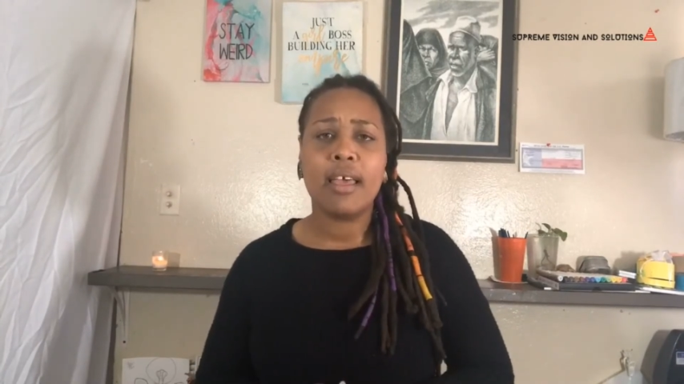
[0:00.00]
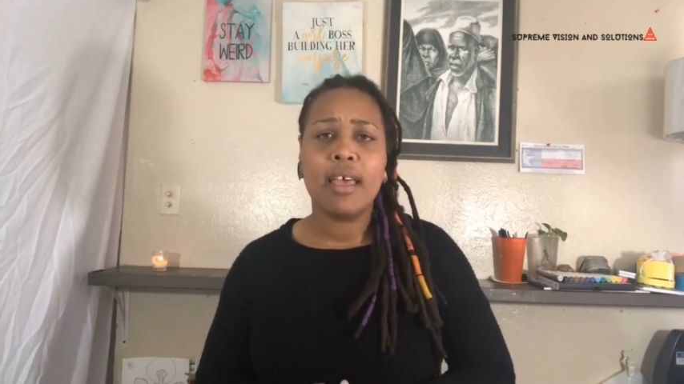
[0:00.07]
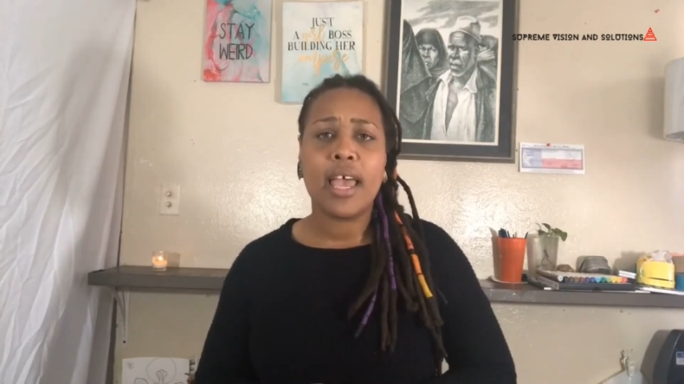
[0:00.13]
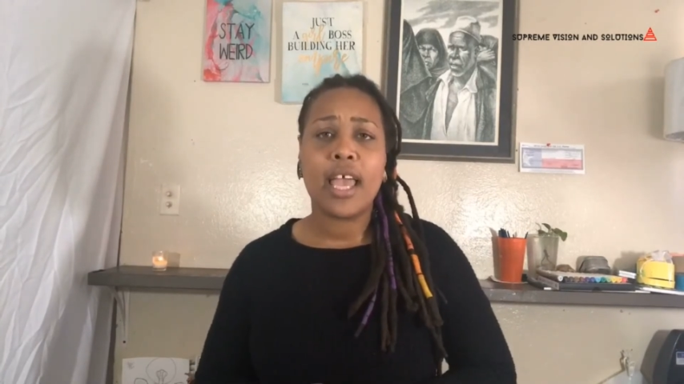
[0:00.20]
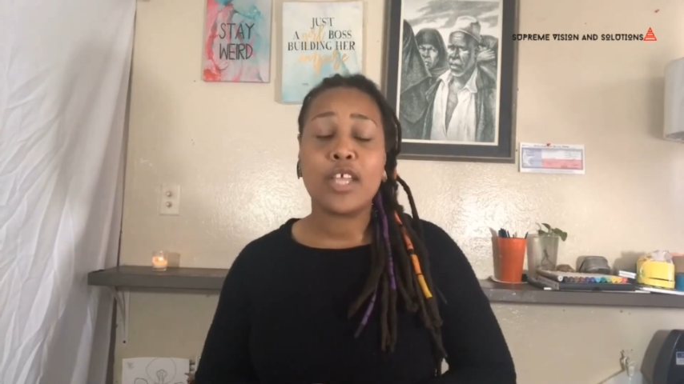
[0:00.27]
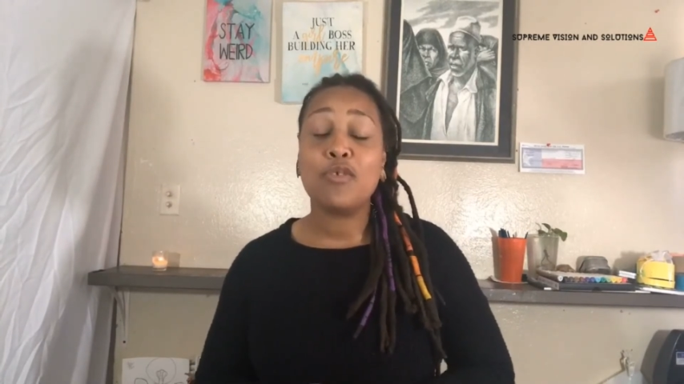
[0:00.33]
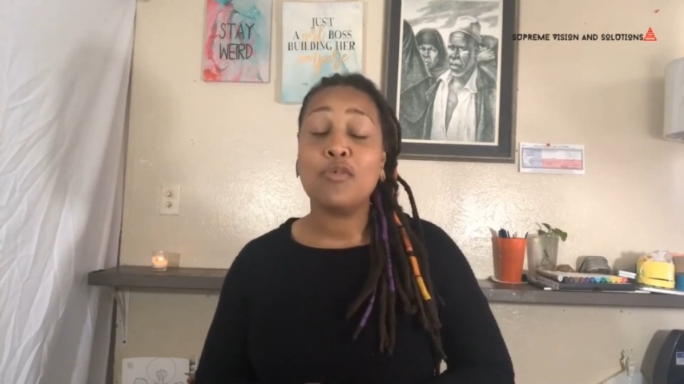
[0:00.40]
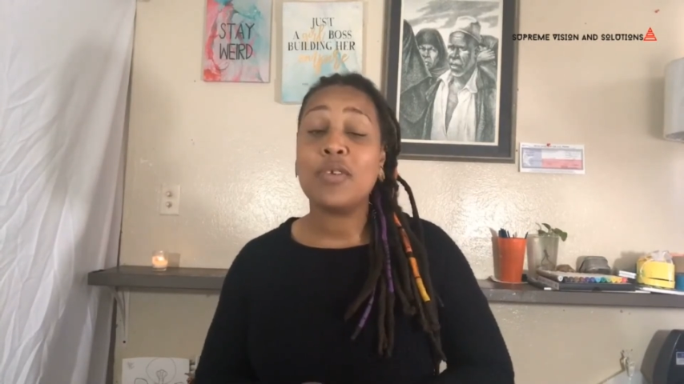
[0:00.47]

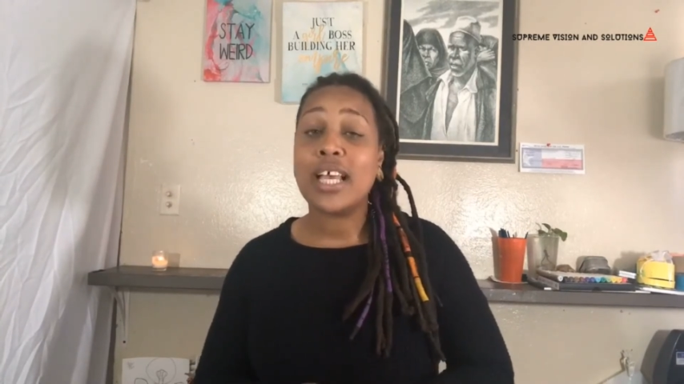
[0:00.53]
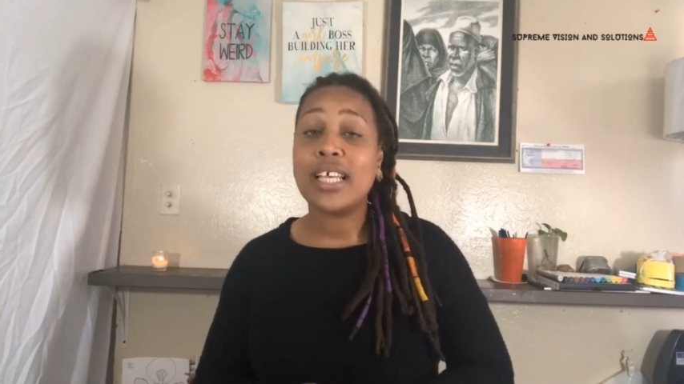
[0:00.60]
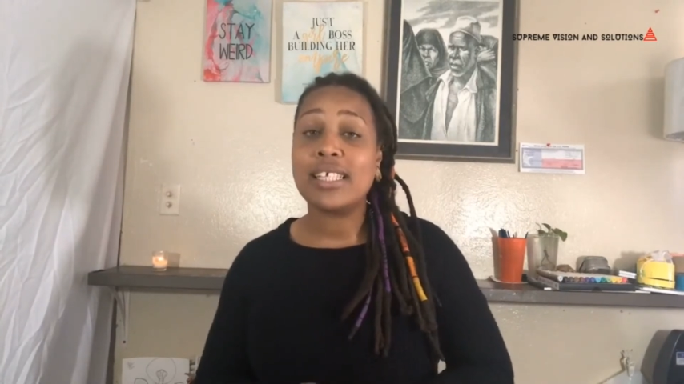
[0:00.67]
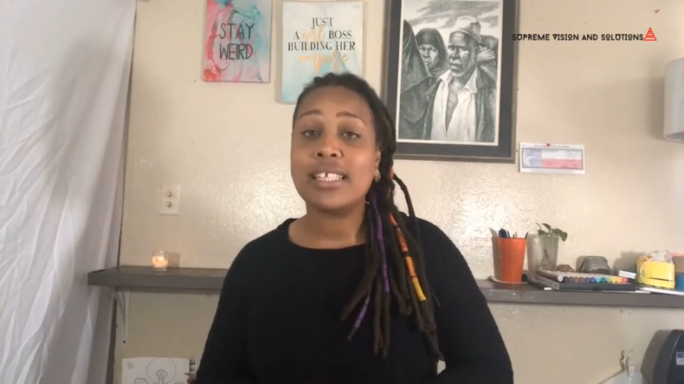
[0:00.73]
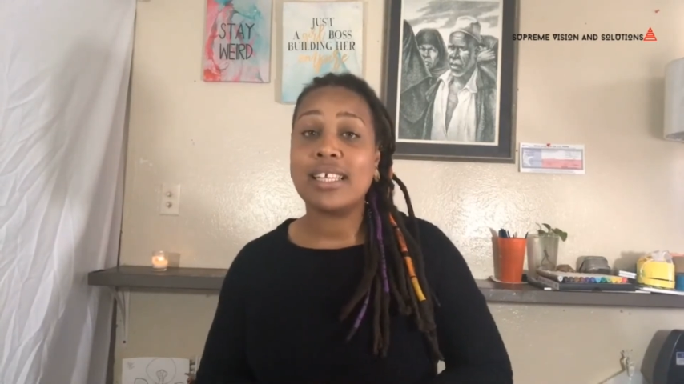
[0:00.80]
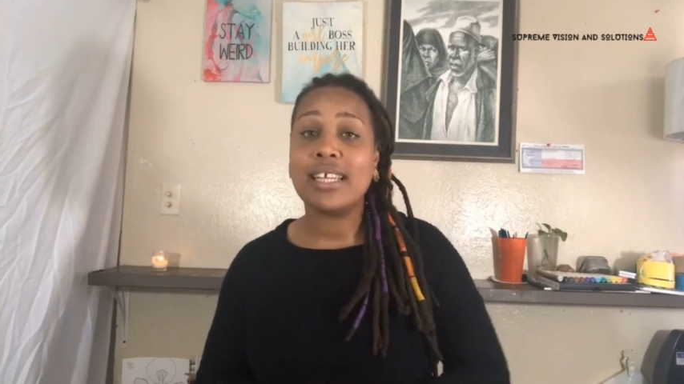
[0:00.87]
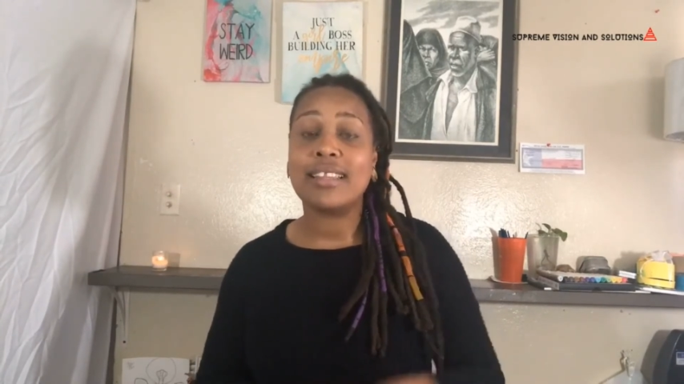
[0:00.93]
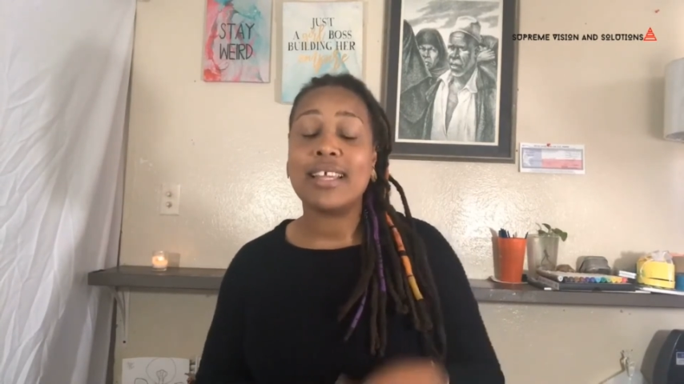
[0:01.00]
and you guessed
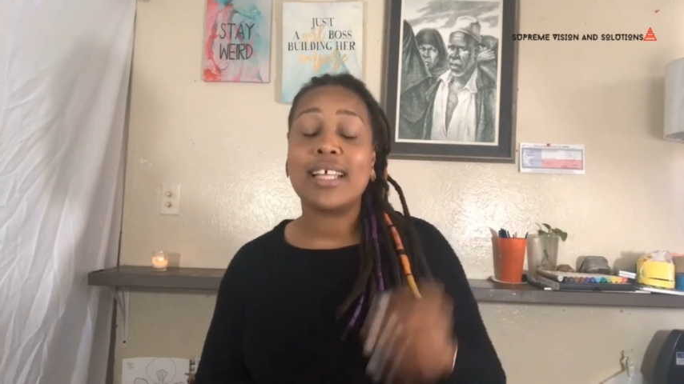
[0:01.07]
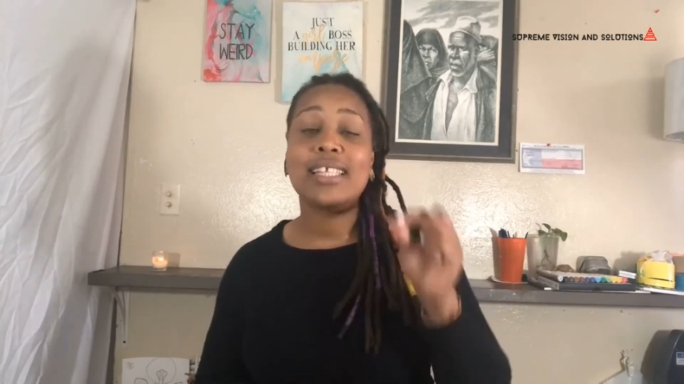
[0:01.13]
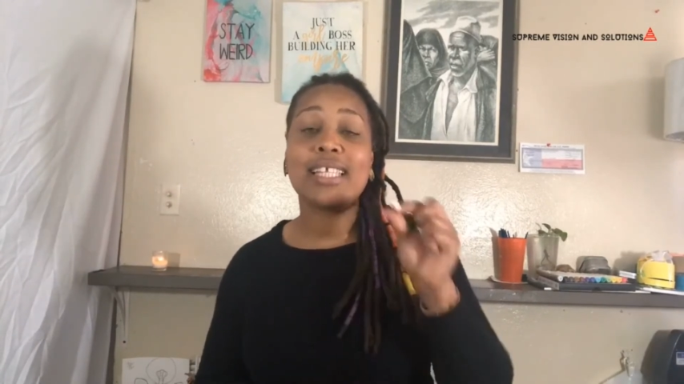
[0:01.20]
it, that's